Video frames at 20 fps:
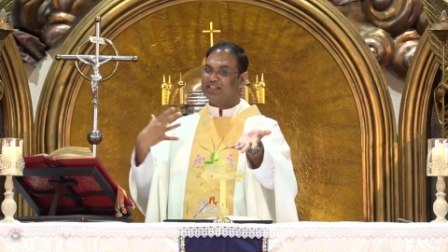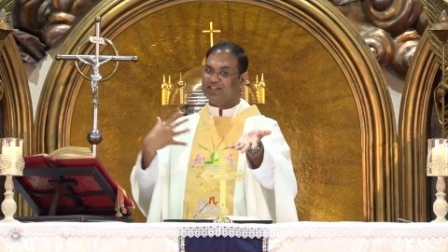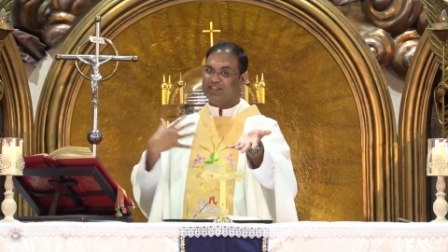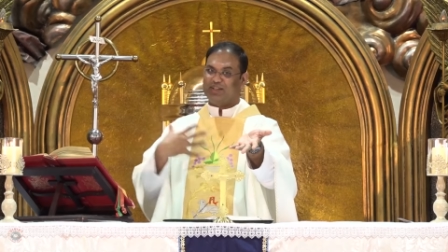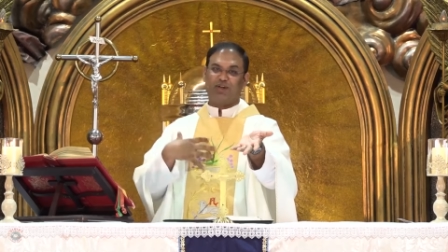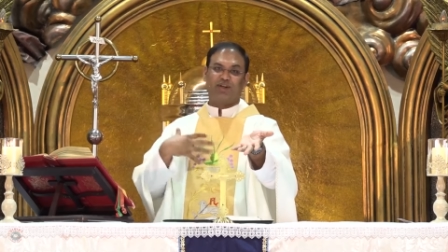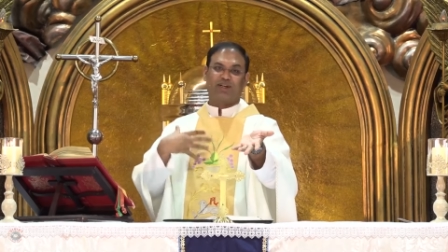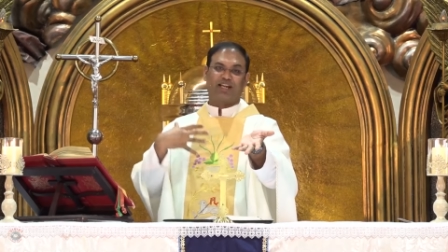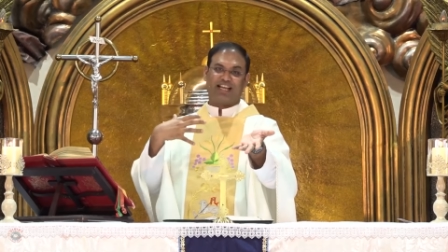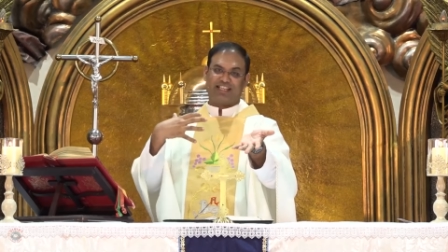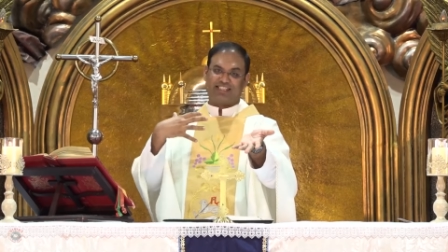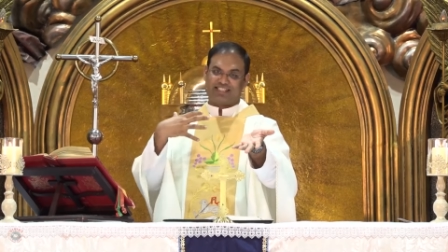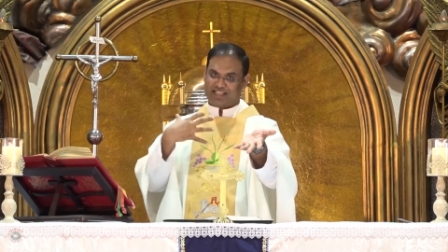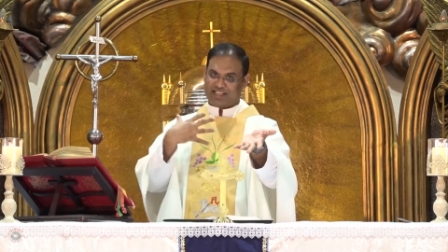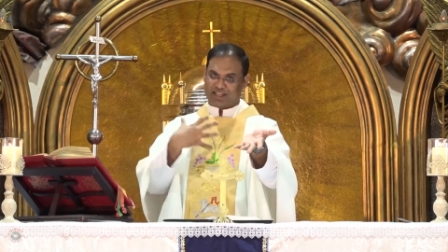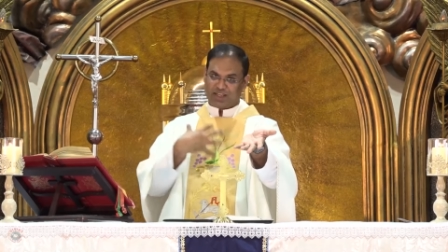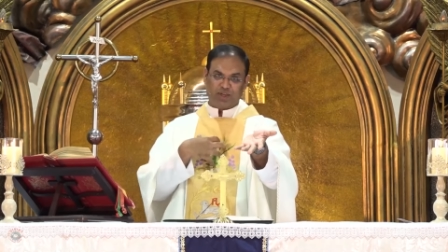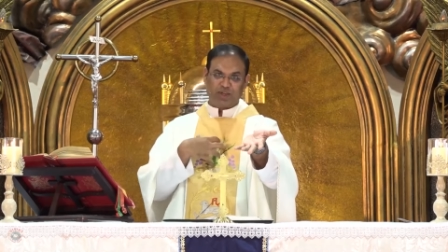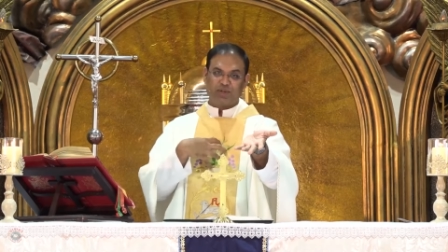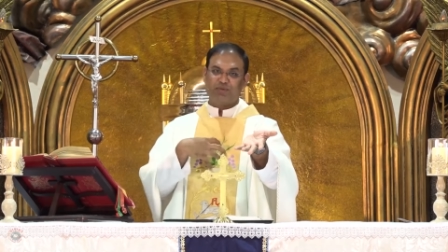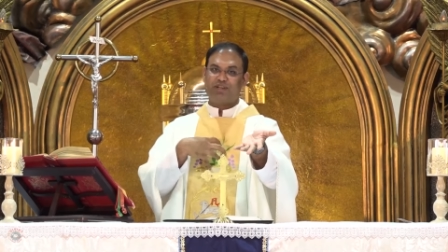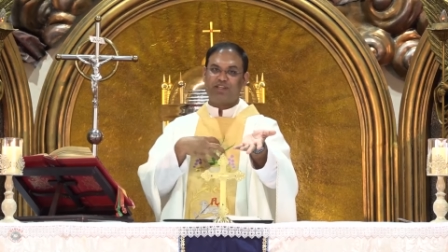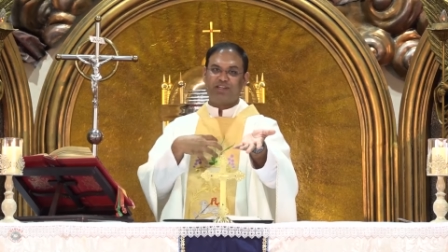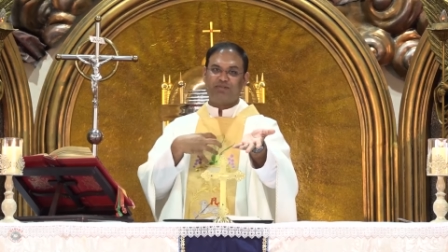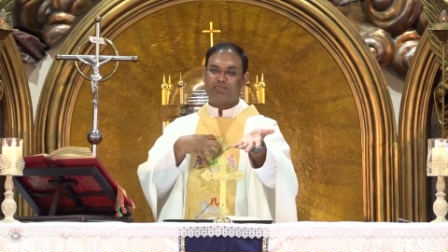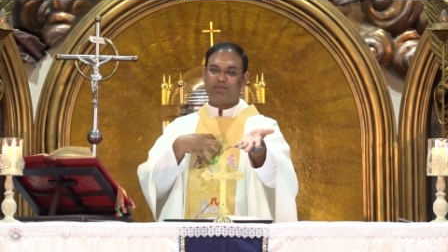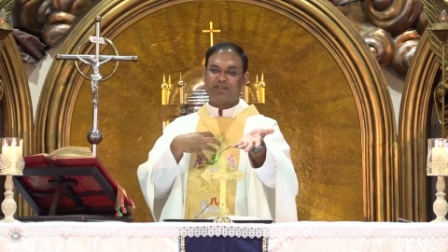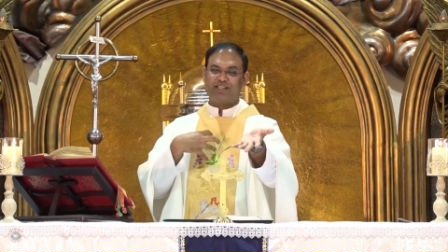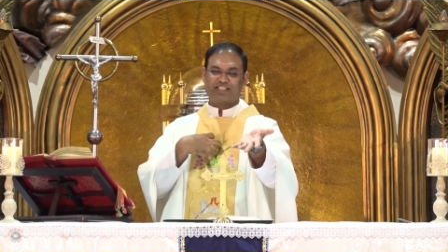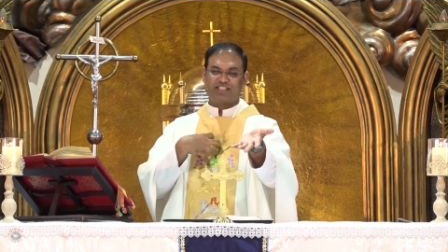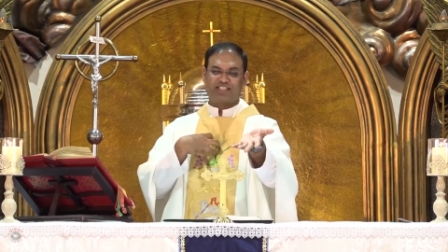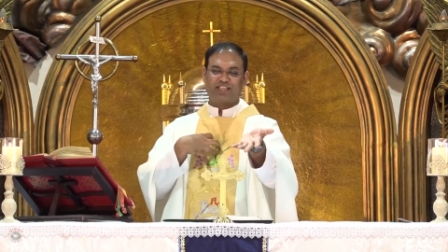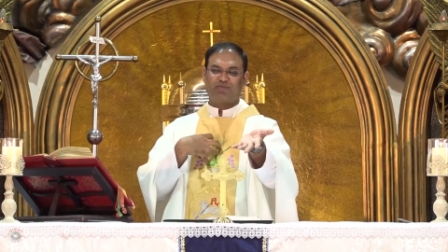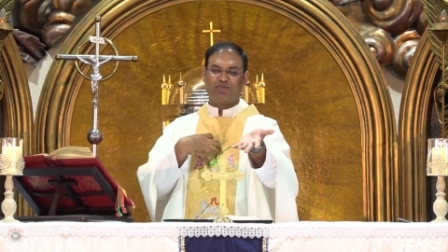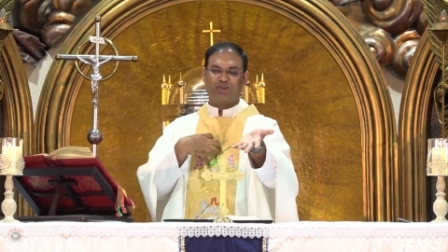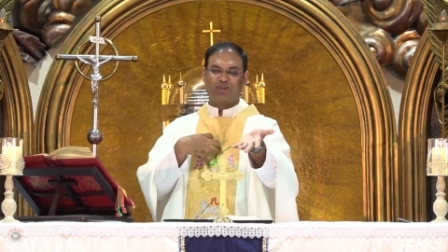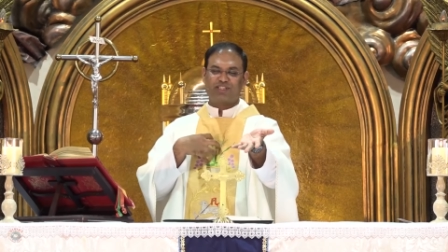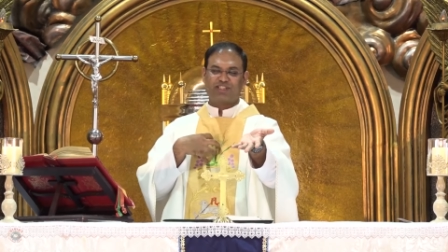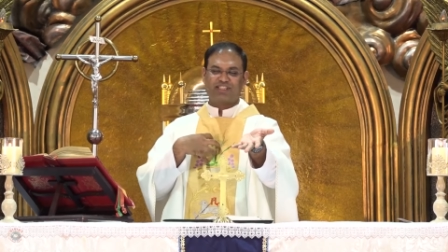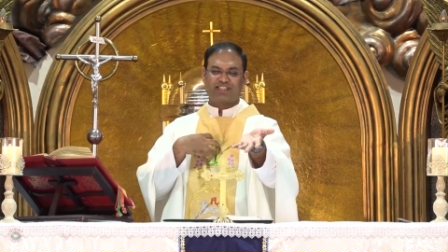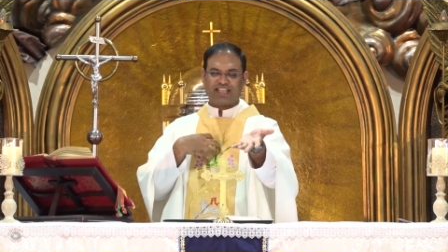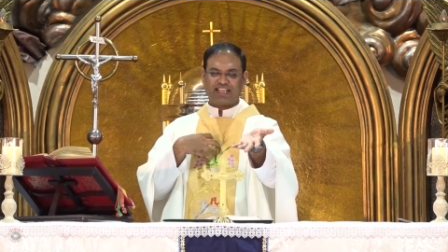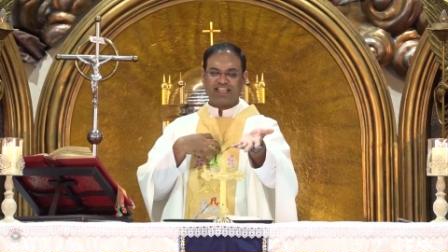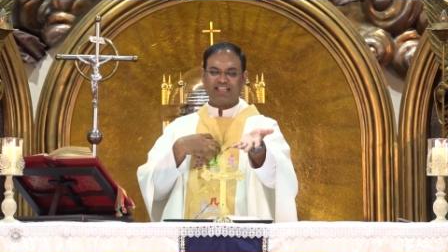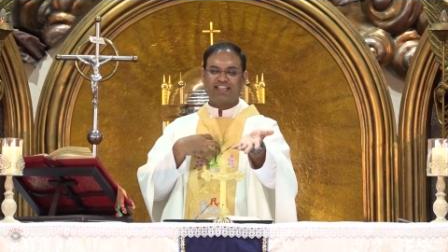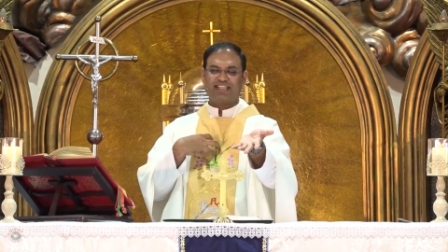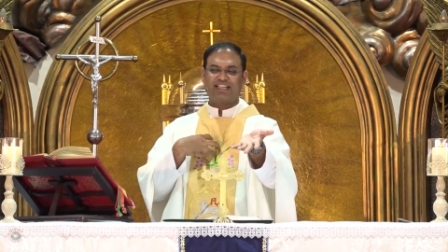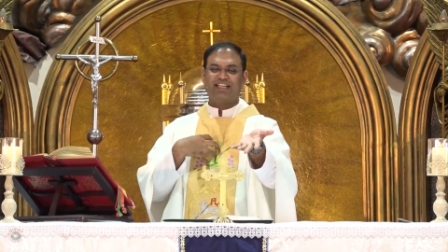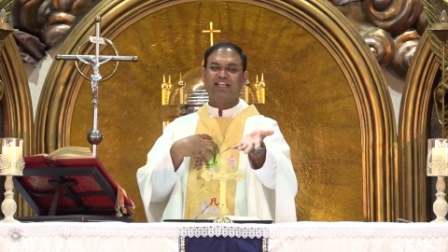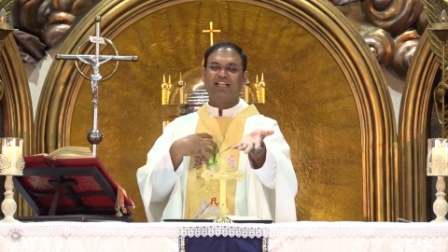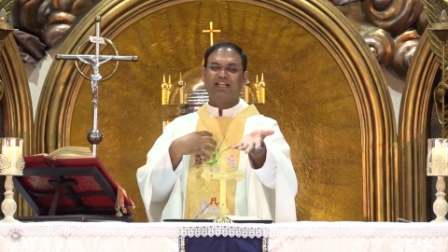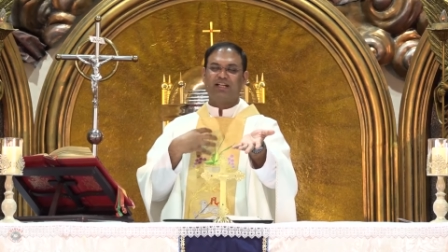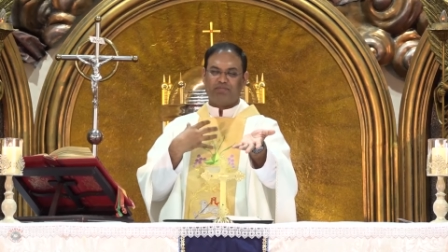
not as a human person would think,